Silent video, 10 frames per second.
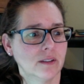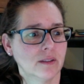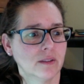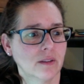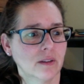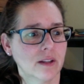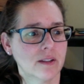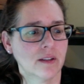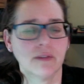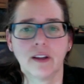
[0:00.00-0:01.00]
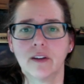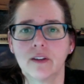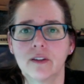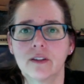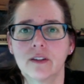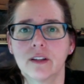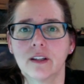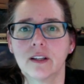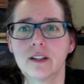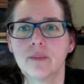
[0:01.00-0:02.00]
crossing fingers,
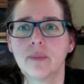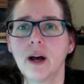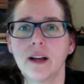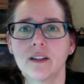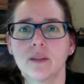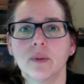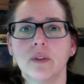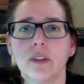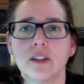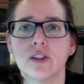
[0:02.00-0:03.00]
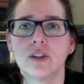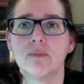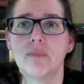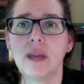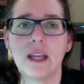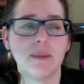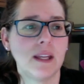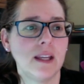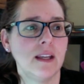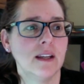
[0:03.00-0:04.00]
is it possible that she
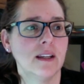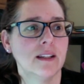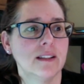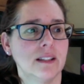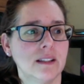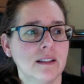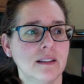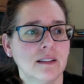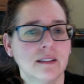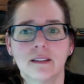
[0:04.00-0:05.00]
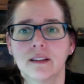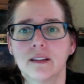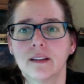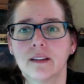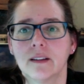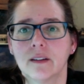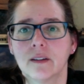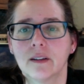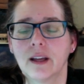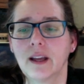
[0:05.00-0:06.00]
maybe didn't?
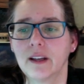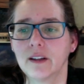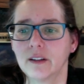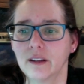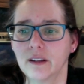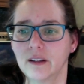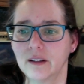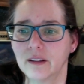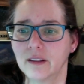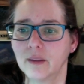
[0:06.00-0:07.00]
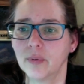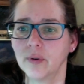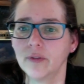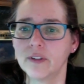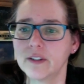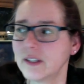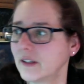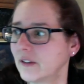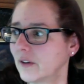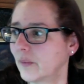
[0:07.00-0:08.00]
And the proof is
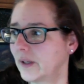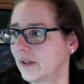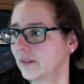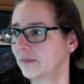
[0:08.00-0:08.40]
in her will,